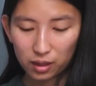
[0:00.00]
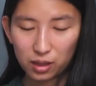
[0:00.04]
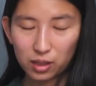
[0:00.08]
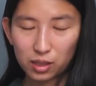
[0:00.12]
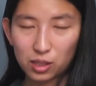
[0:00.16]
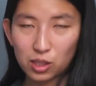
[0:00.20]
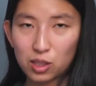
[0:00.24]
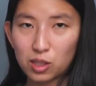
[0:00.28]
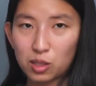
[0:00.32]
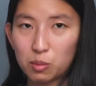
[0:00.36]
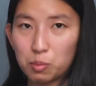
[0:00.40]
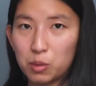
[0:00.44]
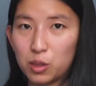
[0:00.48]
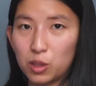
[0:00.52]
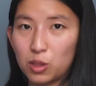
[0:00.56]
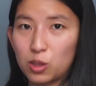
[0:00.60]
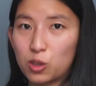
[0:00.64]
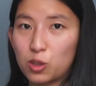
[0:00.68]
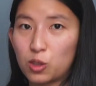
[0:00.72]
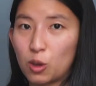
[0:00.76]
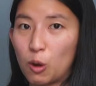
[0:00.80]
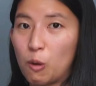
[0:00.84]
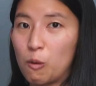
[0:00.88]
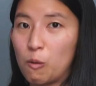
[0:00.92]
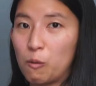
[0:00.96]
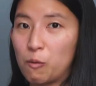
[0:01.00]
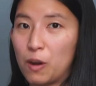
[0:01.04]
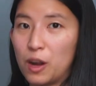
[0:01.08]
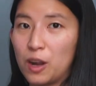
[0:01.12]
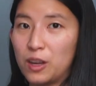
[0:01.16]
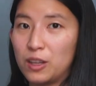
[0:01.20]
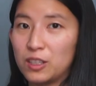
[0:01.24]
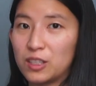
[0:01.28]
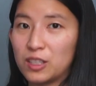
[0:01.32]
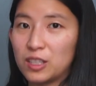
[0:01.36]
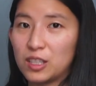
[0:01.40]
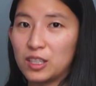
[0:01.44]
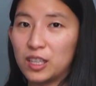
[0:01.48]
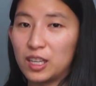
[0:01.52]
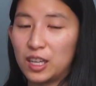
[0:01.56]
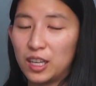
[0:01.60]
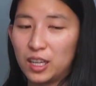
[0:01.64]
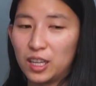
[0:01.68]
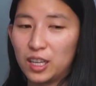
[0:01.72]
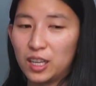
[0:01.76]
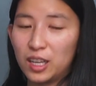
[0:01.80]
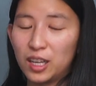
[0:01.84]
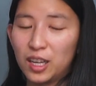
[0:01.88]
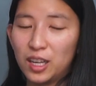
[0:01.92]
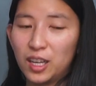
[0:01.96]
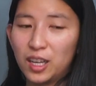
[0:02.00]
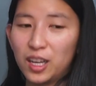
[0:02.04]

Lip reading: this has been so fun to knit